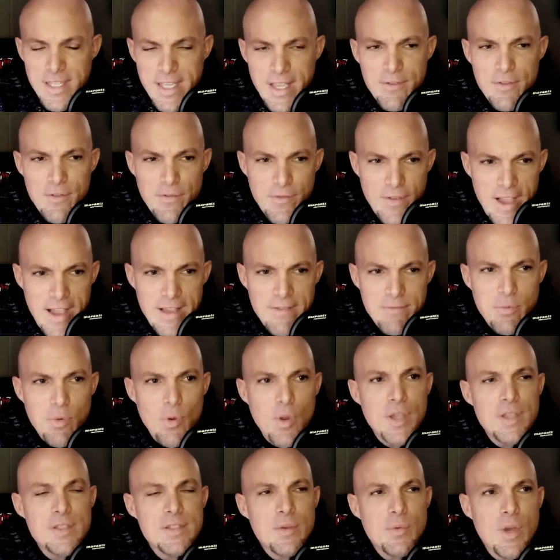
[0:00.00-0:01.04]
I gave you 5
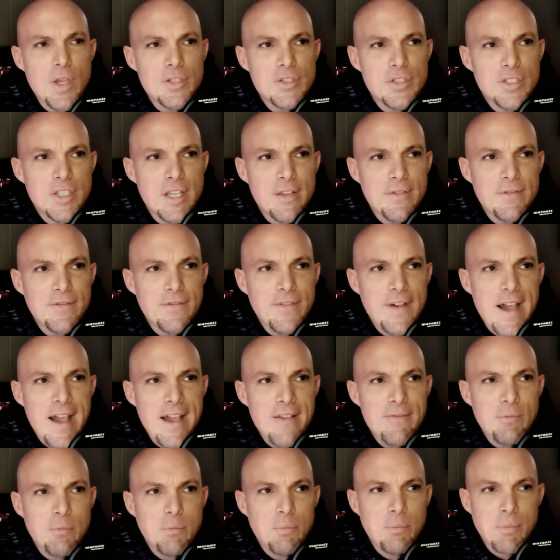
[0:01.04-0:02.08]
points. I wanted you to get
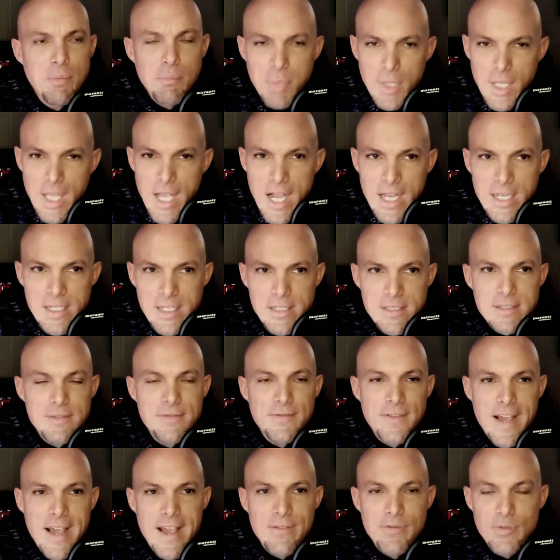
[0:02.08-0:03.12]
5 blocks,
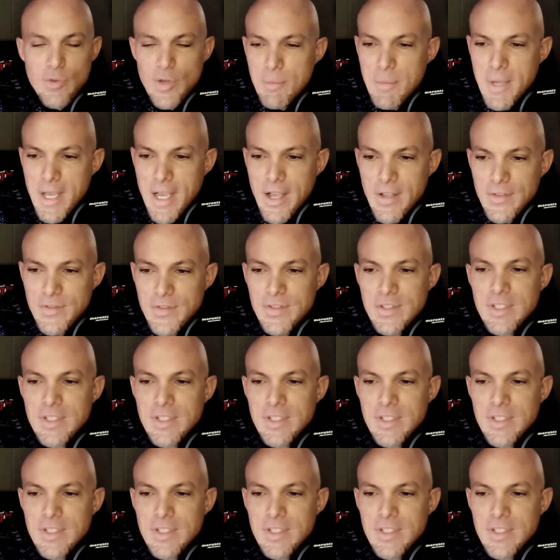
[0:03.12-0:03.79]
5 rebounds.